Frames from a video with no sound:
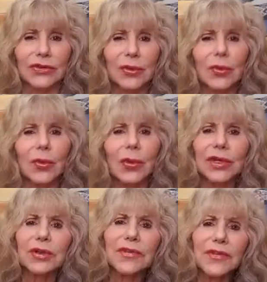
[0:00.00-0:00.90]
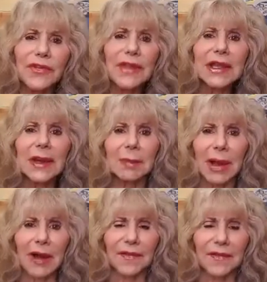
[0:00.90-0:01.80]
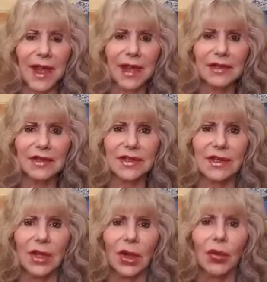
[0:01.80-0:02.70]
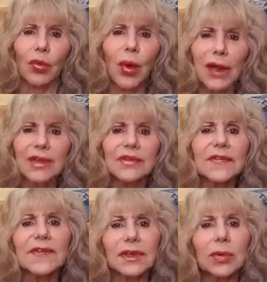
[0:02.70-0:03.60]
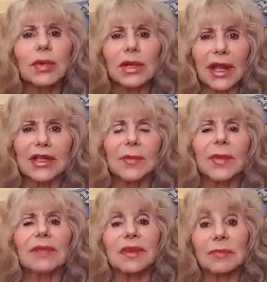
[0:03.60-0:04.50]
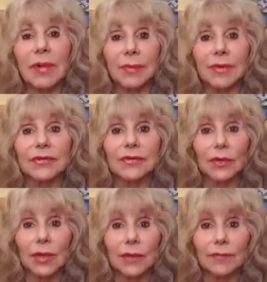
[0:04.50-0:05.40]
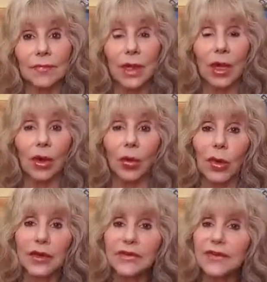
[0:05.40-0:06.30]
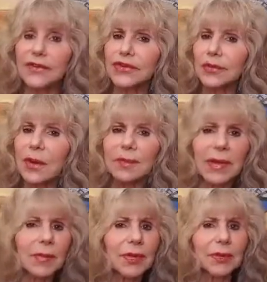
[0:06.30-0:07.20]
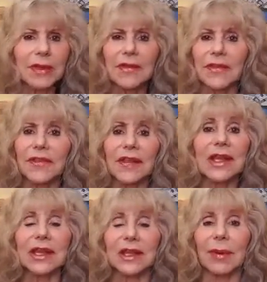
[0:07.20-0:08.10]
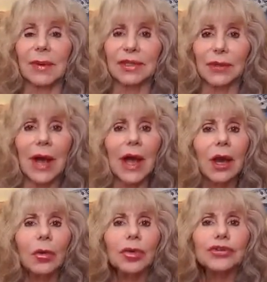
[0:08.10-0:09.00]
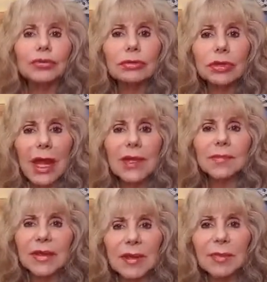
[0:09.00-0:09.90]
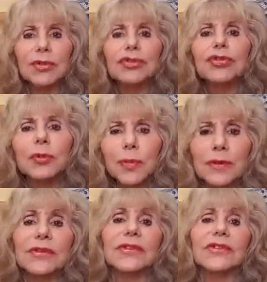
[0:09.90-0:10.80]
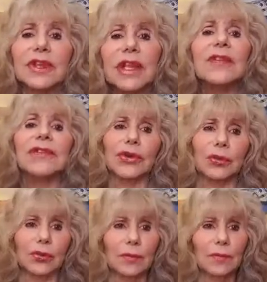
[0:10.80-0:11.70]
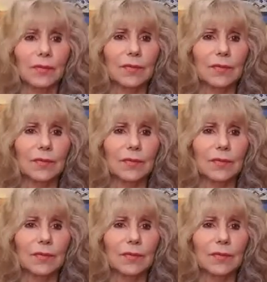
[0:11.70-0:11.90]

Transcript: So when you think about that, what is it that you would like to be remembered for? What is it that you want people to be thinking about you? How would you like people to perceive you?